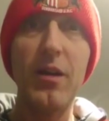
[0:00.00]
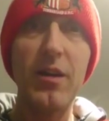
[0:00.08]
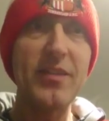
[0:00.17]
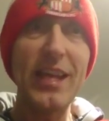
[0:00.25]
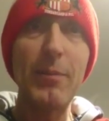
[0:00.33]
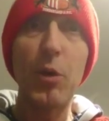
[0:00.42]

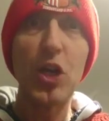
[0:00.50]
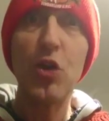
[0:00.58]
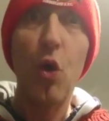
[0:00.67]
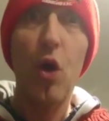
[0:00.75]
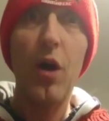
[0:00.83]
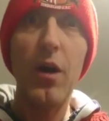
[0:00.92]
Does anybody
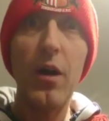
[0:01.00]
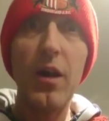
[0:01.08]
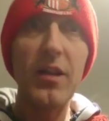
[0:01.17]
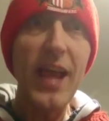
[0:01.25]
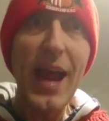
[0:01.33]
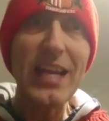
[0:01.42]
know?
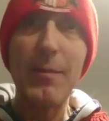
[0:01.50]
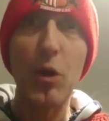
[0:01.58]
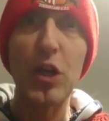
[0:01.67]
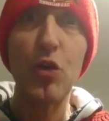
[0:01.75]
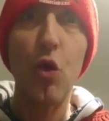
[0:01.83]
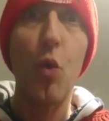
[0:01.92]
Does
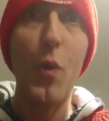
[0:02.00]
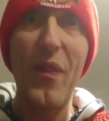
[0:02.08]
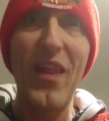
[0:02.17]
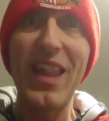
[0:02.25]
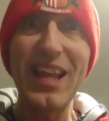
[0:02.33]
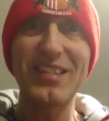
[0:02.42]
anybody know when
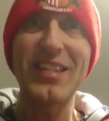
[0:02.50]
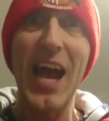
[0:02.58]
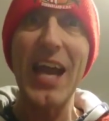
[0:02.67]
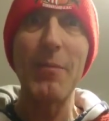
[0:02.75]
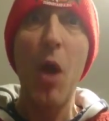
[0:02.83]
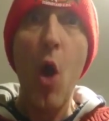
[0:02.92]
the last
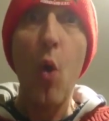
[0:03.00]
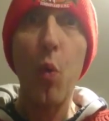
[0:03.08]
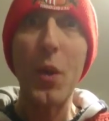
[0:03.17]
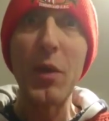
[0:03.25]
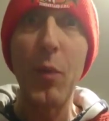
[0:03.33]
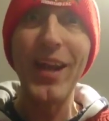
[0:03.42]
time
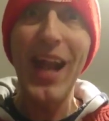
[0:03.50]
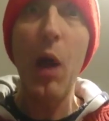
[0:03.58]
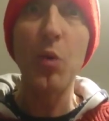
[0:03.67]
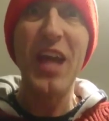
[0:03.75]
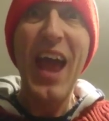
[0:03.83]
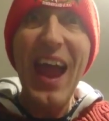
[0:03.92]
we went
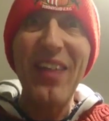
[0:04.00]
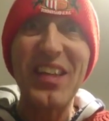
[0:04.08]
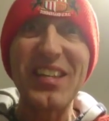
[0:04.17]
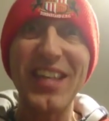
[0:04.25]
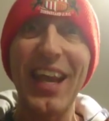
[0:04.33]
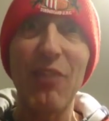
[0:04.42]
out in the
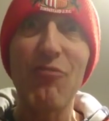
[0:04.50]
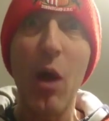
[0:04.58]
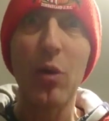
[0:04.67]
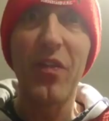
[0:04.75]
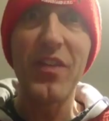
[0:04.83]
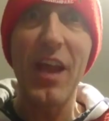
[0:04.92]
second
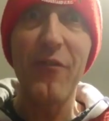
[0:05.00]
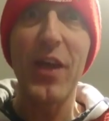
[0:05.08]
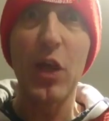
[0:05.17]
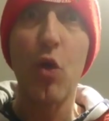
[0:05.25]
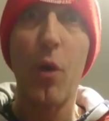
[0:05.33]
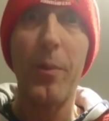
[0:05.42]
round of the
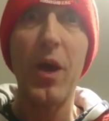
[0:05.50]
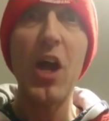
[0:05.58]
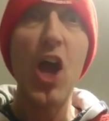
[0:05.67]
FA Cup?